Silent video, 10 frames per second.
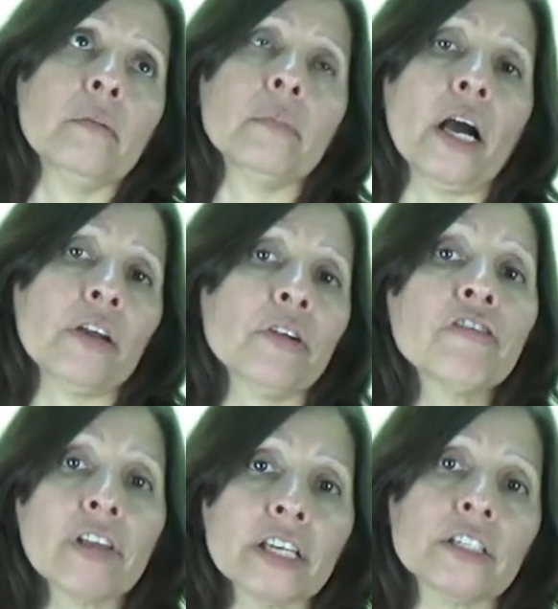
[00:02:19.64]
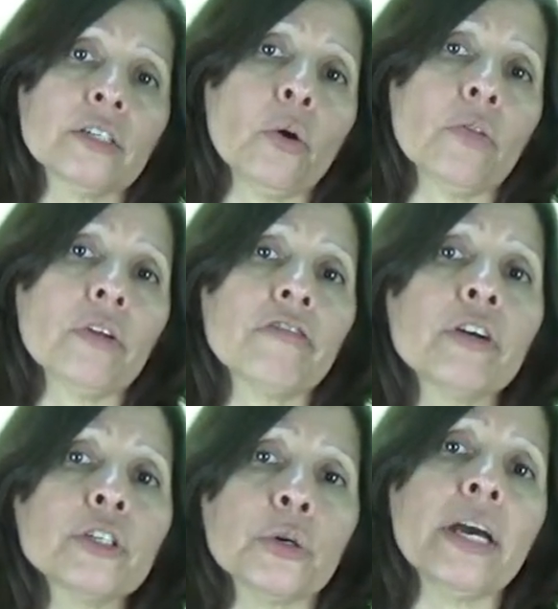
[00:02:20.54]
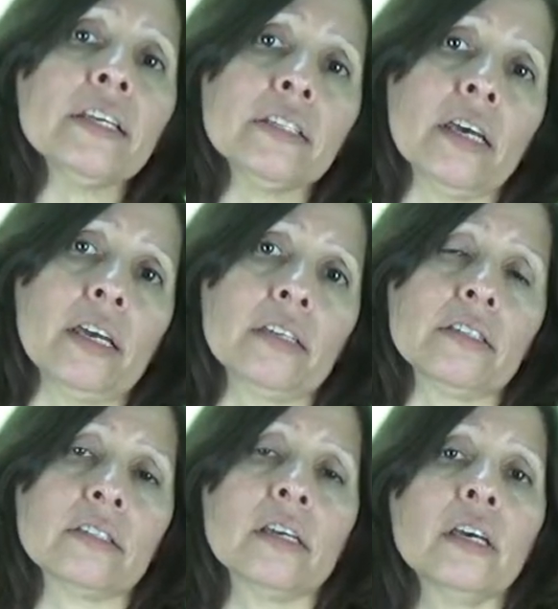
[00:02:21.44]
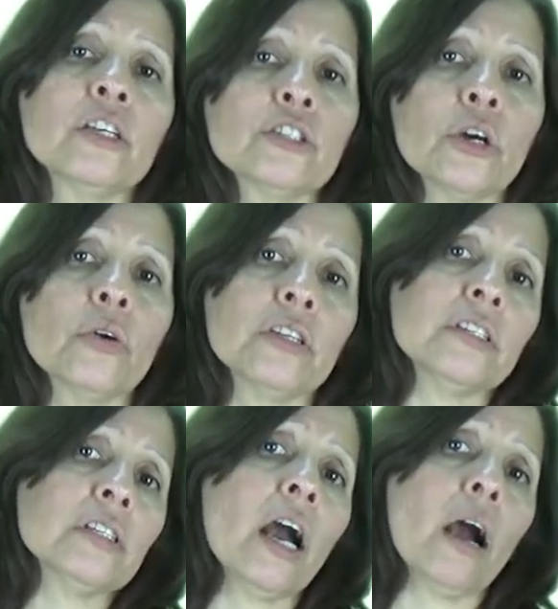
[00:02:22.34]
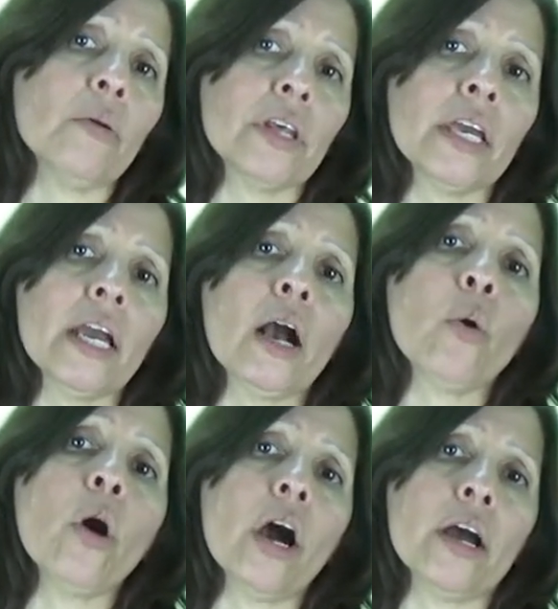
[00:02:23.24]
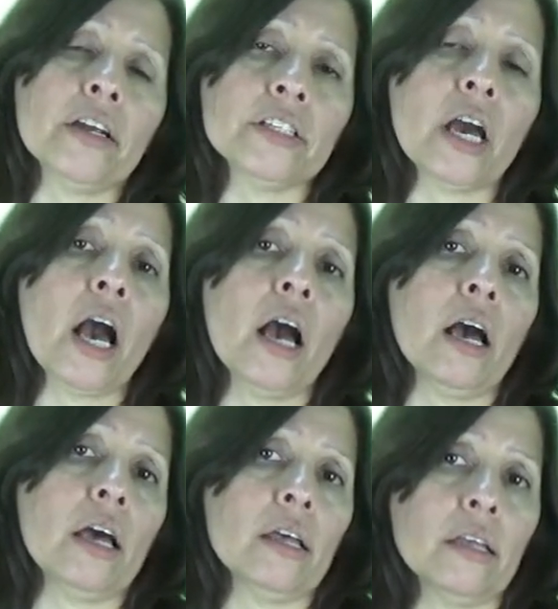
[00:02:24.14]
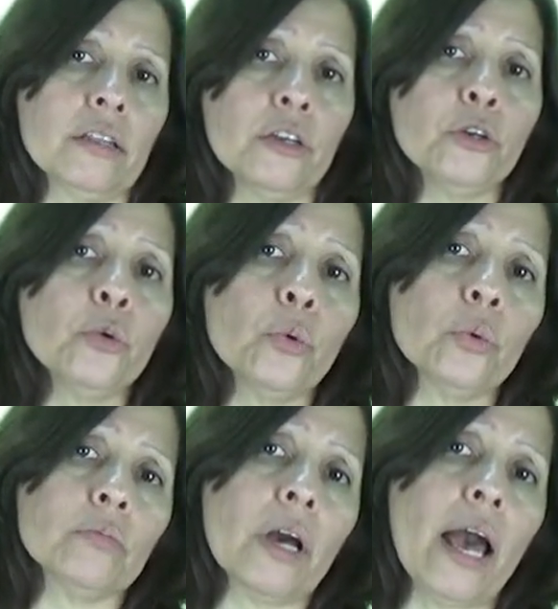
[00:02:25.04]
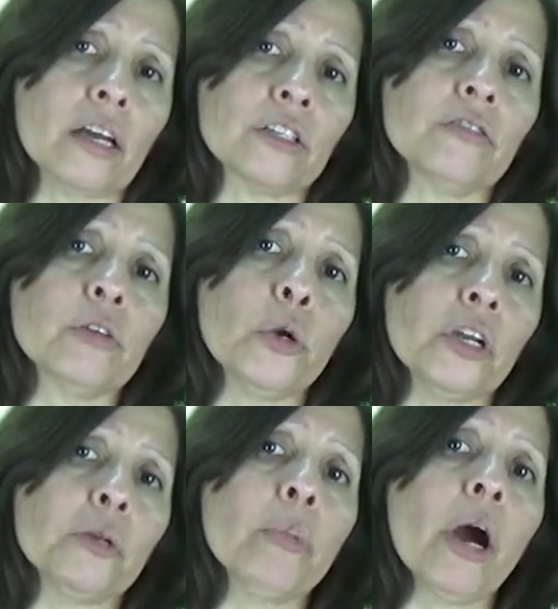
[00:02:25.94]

by reflecting on their photo essays. So this is how they acquired the new active learning